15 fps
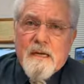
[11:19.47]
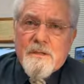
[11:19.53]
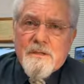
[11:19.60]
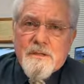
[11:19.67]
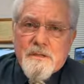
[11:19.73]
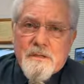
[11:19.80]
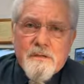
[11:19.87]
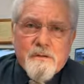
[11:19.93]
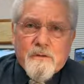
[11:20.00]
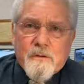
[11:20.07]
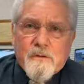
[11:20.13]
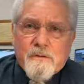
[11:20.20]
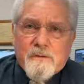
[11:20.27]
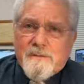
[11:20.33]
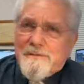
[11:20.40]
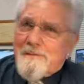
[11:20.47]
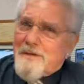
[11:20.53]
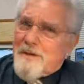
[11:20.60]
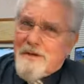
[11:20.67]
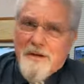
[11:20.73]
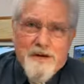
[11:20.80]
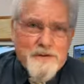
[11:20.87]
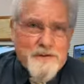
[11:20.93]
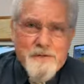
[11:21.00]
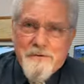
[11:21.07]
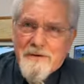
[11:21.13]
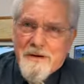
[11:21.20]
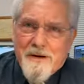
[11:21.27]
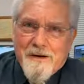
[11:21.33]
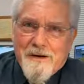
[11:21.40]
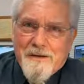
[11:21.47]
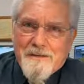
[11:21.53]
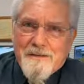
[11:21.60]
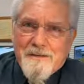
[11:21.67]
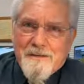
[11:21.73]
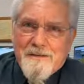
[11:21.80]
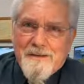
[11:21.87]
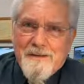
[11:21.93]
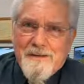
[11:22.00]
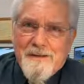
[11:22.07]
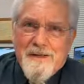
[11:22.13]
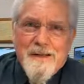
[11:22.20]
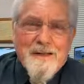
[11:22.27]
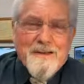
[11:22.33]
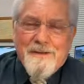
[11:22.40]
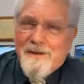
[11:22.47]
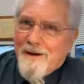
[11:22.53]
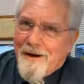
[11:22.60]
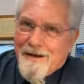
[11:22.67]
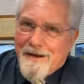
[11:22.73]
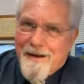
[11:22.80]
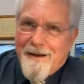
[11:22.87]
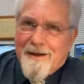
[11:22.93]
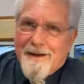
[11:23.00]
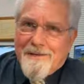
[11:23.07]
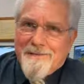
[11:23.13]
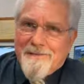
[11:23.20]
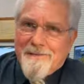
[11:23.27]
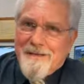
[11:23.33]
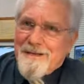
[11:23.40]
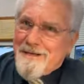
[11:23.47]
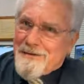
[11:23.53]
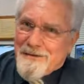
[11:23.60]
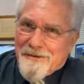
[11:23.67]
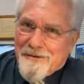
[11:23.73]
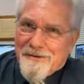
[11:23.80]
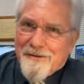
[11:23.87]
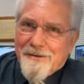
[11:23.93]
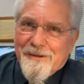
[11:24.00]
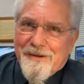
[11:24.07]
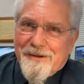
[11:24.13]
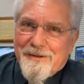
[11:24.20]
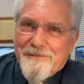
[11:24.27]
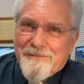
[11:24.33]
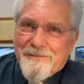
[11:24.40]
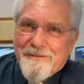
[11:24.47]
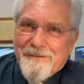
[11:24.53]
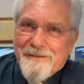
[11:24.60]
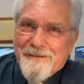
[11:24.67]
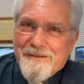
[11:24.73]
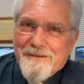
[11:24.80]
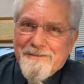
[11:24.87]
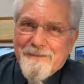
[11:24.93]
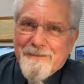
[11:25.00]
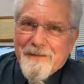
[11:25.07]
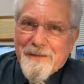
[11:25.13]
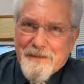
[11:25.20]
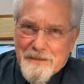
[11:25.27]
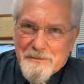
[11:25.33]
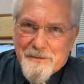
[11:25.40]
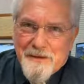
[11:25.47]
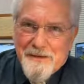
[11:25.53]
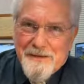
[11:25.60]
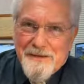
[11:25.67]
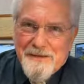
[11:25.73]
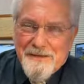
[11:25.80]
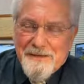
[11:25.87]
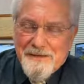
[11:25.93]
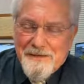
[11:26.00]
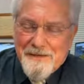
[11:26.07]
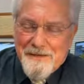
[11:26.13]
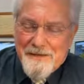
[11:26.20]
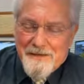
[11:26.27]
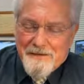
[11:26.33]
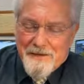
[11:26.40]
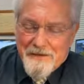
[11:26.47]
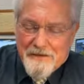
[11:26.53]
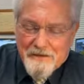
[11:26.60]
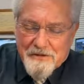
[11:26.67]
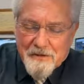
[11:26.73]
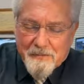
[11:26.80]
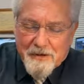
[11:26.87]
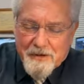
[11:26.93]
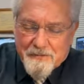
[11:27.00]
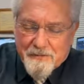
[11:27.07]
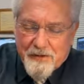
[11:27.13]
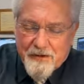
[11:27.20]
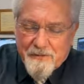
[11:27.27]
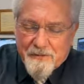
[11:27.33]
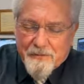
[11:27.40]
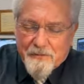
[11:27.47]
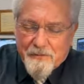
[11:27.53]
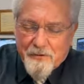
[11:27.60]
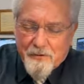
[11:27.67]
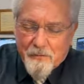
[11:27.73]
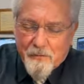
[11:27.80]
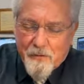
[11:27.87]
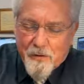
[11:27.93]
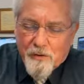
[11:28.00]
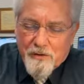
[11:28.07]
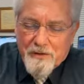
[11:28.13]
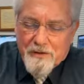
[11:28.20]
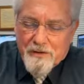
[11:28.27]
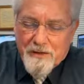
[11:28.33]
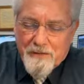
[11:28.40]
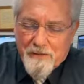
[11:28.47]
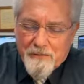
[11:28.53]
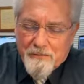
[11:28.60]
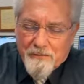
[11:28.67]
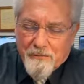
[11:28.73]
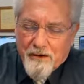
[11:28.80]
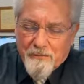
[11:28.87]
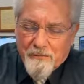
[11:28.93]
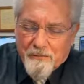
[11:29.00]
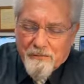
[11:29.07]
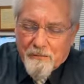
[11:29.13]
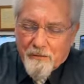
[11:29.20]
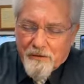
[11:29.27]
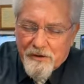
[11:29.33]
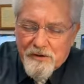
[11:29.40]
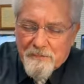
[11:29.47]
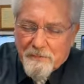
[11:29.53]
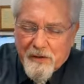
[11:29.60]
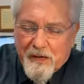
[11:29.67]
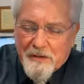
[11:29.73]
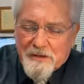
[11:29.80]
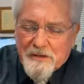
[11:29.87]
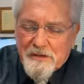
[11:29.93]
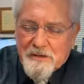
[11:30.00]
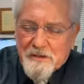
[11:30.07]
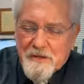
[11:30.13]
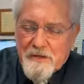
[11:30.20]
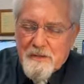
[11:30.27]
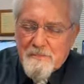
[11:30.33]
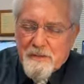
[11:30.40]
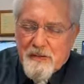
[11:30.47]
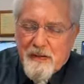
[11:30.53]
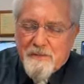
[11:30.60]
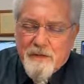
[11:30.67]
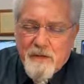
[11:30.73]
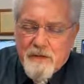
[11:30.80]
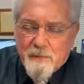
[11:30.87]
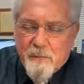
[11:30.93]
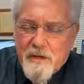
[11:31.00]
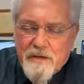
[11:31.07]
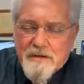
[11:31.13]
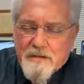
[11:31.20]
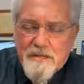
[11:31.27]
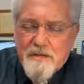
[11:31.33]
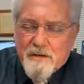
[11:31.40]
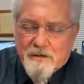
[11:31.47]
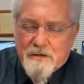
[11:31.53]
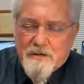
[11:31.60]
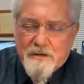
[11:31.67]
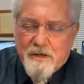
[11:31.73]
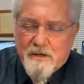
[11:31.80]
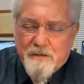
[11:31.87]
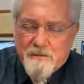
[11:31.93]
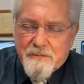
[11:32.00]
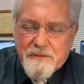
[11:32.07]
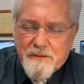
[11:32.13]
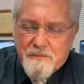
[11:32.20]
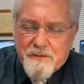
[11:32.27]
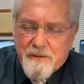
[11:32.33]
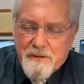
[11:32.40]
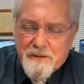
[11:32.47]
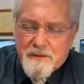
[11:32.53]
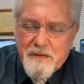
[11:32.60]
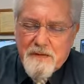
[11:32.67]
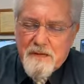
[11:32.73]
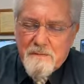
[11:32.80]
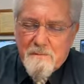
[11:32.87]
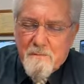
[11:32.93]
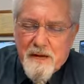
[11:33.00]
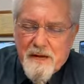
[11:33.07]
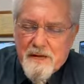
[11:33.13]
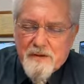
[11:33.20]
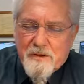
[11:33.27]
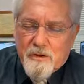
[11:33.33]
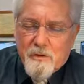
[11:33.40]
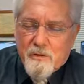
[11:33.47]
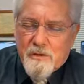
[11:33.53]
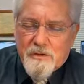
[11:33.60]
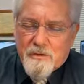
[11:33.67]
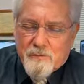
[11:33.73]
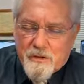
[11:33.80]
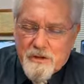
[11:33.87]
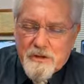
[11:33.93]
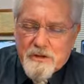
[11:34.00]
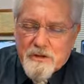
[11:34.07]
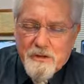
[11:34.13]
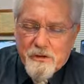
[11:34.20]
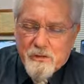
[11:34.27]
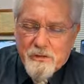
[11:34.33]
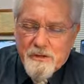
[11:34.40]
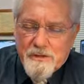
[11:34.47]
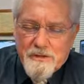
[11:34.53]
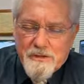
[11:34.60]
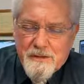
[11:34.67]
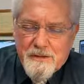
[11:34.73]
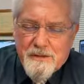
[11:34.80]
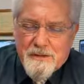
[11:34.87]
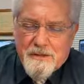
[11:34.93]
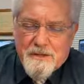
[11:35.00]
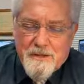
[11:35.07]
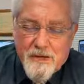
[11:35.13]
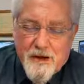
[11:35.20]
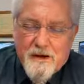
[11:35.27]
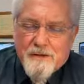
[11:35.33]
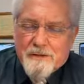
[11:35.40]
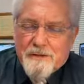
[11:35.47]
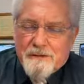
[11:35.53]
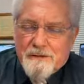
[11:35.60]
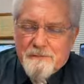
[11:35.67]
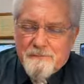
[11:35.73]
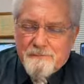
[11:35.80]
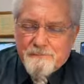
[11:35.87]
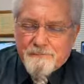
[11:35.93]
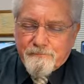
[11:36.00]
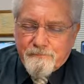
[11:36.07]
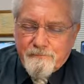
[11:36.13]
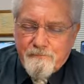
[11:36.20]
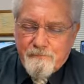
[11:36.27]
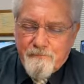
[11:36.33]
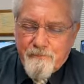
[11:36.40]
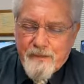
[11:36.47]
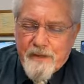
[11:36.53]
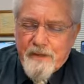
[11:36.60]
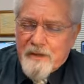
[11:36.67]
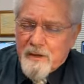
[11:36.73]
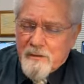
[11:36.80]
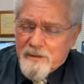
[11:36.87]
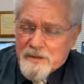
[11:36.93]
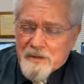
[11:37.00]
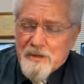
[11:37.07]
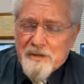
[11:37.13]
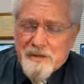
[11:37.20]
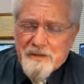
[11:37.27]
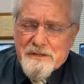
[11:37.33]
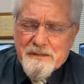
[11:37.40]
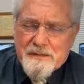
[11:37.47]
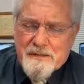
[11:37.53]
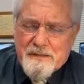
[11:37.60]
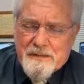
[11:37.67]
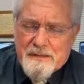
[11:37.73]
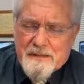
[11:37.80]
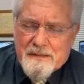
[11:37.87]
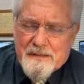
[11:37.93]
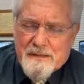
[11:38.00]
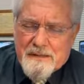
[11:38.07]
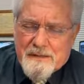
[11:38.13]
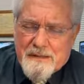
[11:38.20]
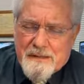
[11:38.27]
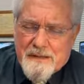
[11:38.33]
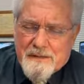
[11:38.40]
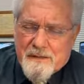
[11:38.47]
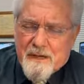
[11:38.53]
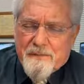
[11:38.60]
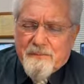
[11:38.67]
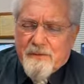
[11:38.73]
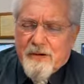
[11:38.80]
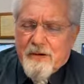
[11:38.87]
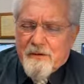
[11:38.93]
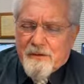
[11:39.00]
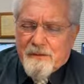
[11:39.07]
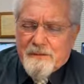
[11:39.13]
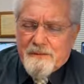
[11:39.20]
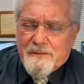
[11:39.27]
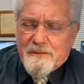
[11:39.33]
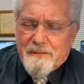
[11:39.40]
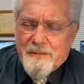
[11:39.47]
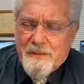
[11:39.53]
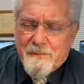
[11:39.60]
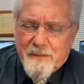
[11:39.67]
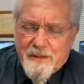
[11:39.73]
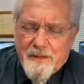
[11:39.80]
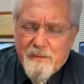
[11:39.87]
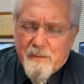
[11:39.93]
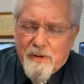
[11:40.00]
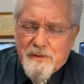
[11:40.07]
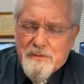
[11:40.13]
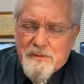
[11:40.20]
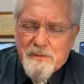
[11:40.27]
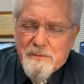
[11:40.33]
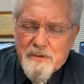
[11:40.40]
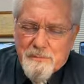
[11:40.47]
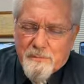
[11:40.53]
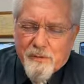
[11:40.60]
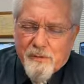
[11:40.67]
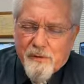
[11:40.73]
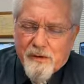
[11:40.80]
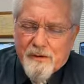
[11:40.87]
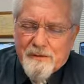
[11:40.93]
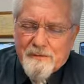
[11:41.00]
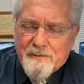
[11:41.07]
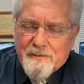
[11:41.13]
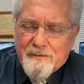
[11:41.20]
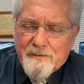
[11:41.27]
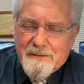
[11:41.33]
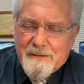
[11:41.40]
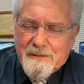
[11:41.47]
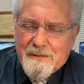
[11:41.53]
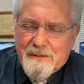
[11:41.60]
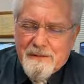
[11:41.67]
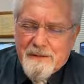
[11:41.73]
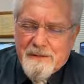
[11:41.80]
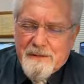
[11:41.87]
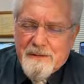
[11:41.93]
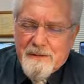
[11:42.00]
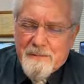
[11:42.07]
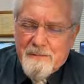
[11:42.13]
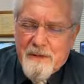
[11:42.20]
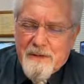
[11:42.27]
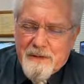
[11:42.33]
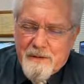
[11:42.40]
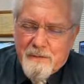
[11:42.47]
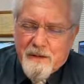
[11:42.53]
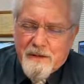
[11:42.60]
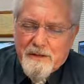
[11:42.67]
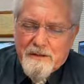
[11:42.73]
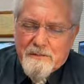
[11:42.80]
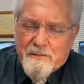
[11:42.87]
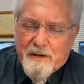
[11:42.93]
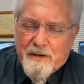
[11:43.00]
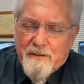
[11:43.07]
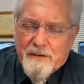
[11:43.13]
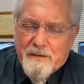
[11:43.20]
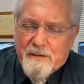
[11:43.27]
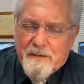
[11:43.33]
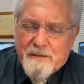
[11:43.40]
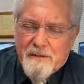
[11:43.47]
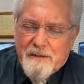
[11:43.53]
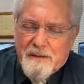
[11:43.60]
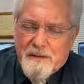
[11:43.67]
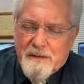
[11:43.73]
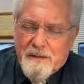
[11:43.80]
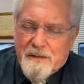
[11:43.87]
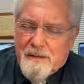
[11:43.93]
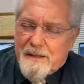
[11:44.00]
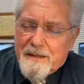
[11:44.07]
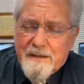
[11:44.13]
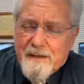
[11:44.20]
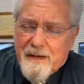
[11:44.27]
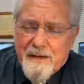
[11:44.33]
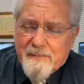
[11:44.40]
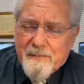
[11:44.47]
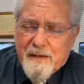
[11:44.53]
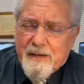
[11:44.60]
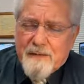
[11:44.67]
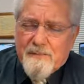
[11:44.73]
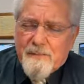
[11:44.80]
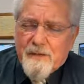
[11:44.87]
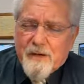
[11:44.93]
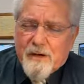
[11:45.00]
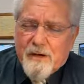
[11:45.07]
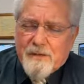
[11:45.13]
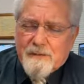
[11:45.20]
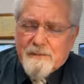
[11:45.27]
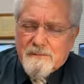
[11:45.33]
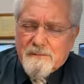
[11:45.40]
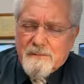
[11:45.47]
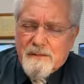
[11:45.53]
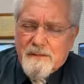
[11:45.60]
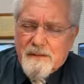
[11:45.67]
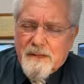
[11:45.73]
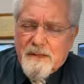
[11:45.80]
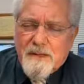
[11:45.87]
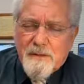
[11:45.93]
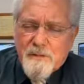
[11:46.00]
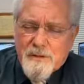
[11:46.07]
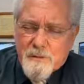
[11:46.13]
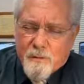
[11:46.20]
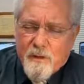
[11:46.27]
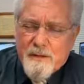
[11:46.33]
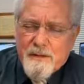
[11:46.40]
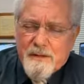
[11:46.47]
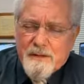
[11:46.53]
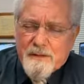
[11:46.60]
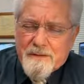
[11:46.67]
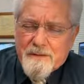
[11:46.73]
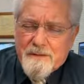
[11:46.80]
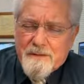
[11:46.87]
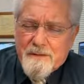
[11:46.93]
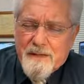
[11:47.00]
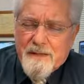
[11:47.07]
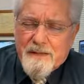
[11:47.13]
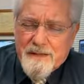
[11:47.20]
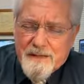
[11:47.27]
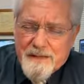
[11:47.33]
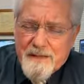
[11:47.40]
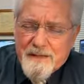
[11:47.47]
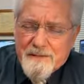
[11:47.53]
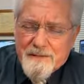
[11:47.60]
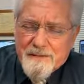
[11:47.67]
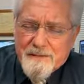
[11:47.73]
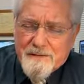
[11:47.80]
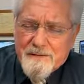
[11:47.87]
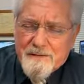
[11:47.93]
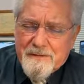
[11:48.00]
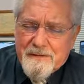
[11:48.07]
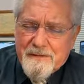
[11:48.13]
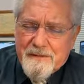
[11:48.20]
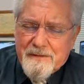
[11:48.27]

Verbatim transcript: and still not know God and not have eternal life. Let's pray. Thank you so much, Father, for your word. Thank you, Father, for this passage and that we see ourselves in this man who is rich, who is young, and who is good. And yet, Father, in many ways, he was poor. And in many ways, Father, he didn't have life at all. And he was wanting it, and he needed it.